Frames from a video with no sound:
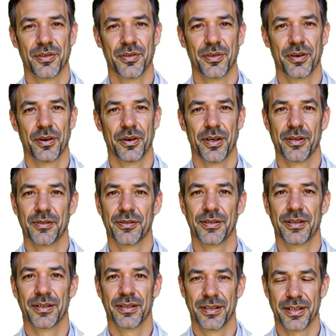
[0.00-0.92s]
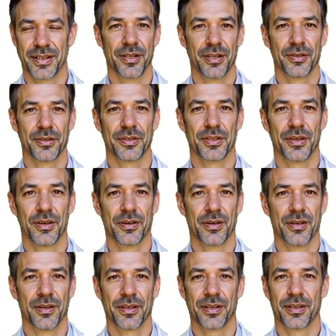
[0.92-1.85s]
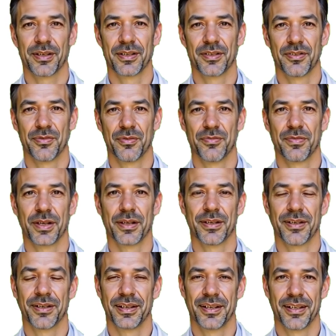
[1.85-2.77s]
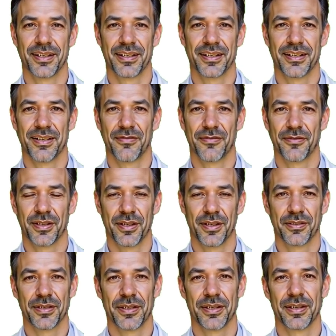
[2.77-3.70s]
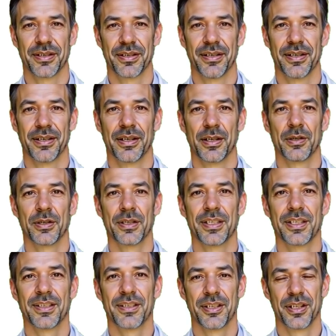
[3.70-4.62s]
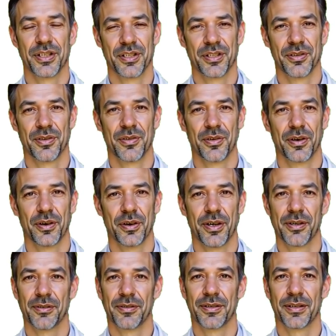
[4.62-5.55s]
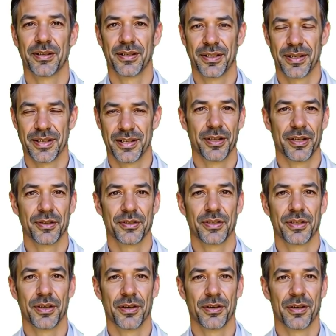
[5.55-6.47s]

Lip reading: Add a squeeze of fresh lemon and a teaspoon of raw honey. Chill and enjoy 1 glass daily.